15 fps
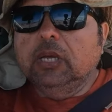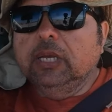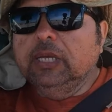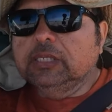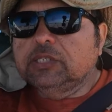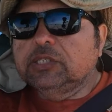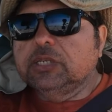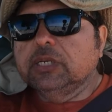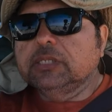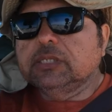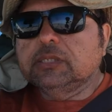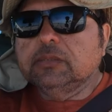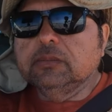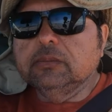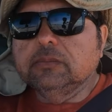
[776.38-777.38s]
It's
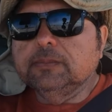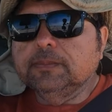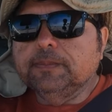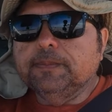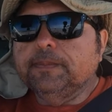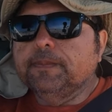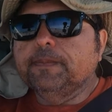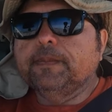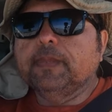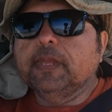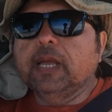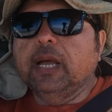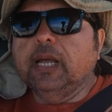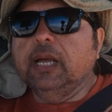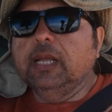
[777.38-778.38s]
just
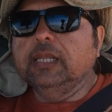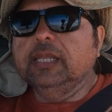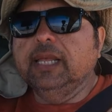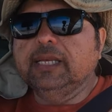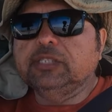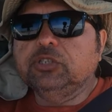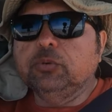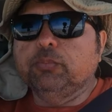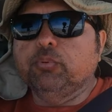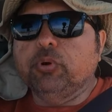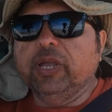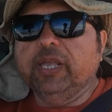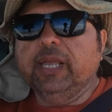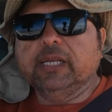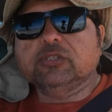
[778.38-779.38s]
unless you
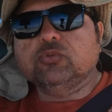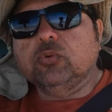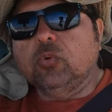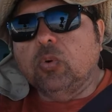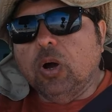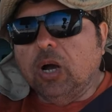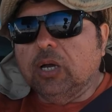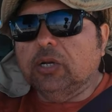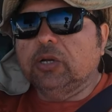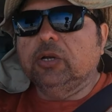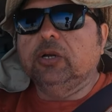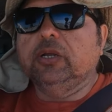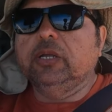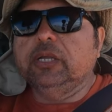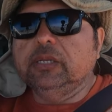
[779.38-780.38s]
bring extra
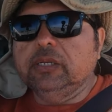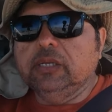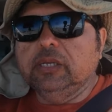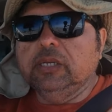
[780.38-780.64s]
water and